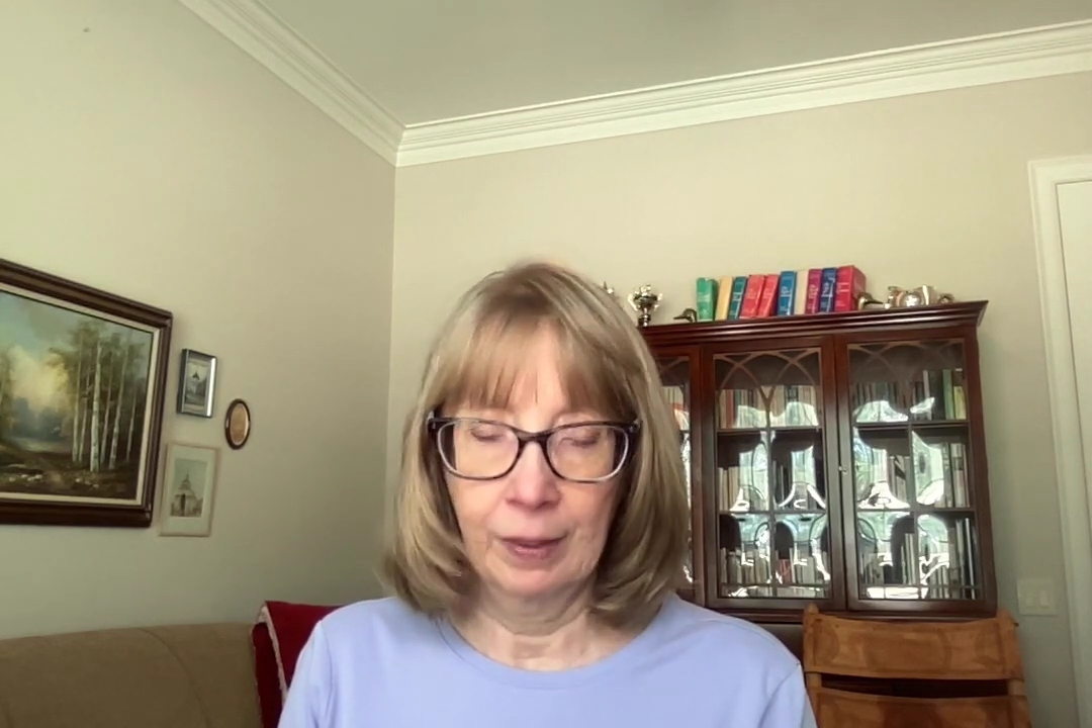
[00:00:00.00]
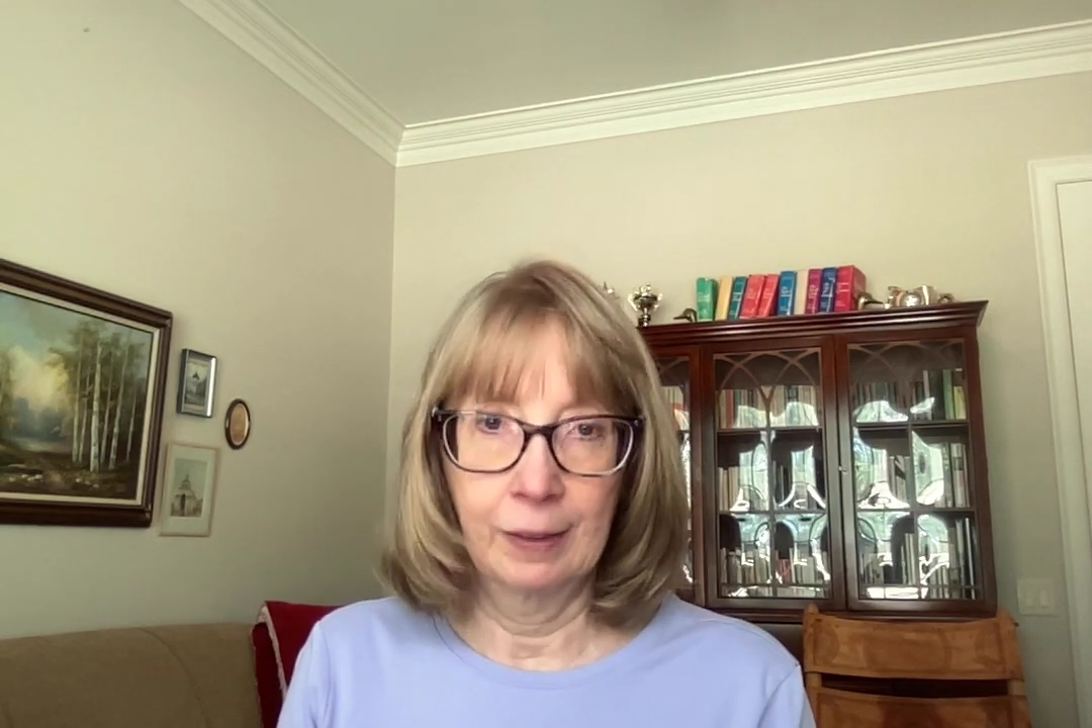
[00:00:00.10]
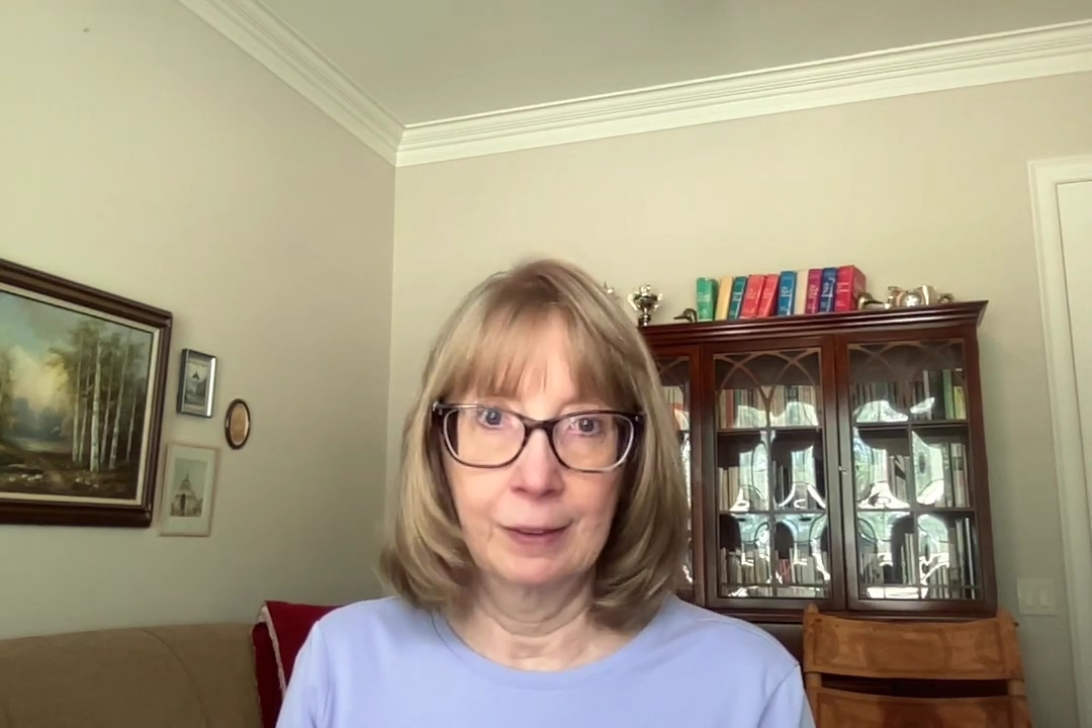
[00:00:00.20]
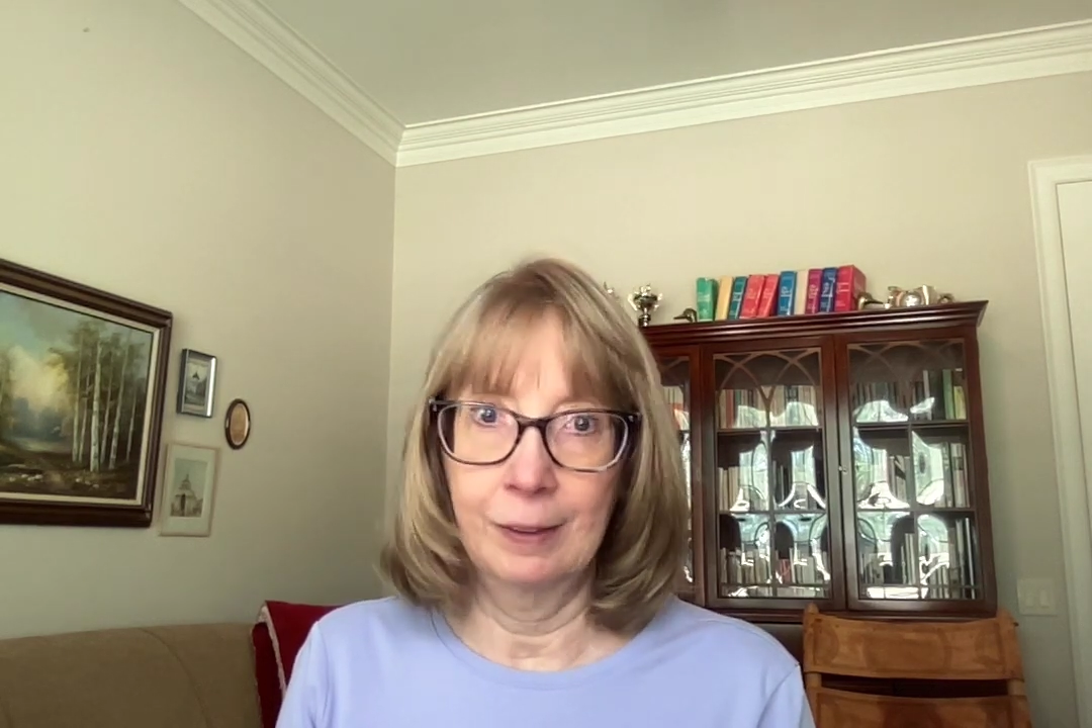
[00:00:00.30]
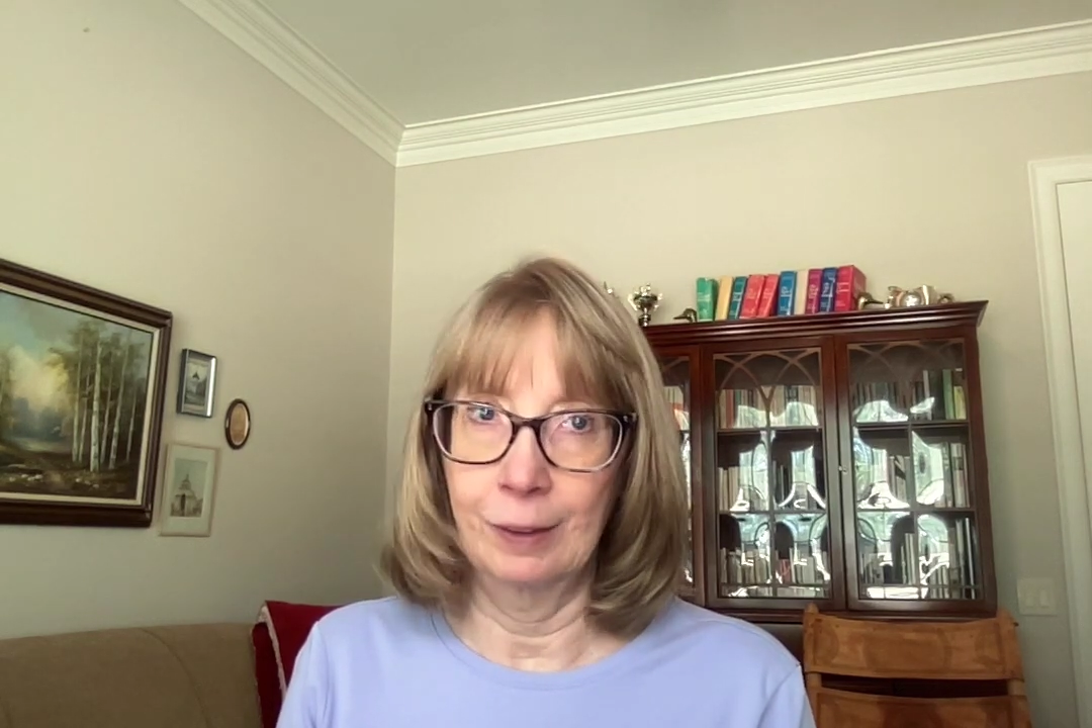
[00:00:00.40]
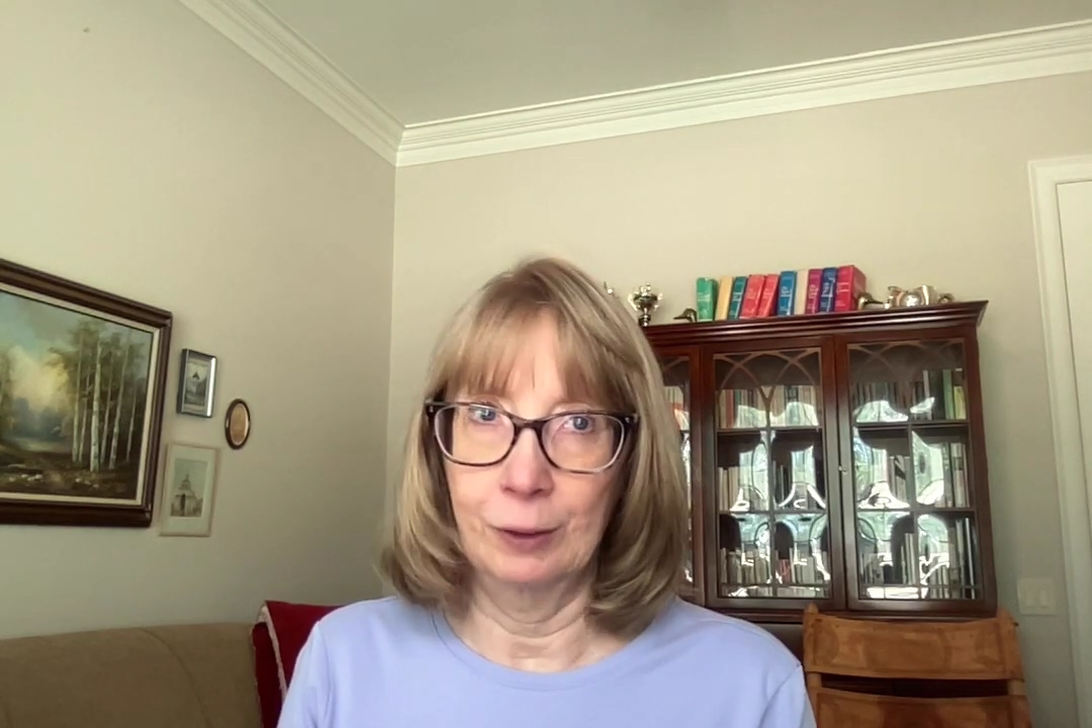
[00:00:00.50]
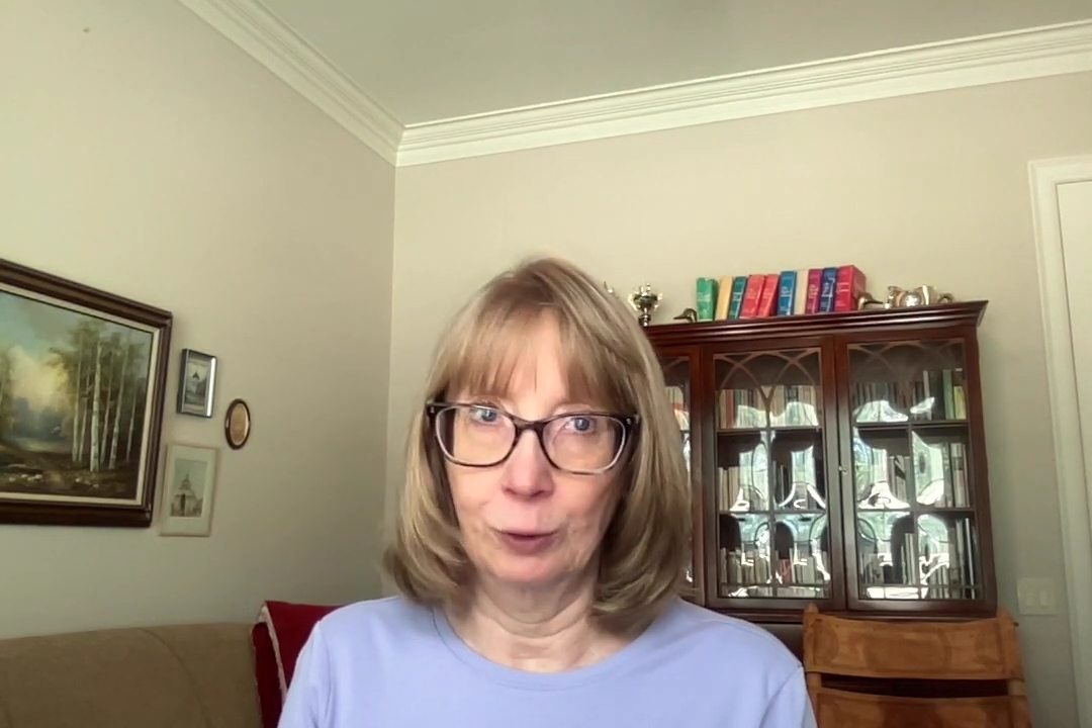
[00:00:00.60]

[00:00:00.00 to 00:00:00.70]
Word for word: Silly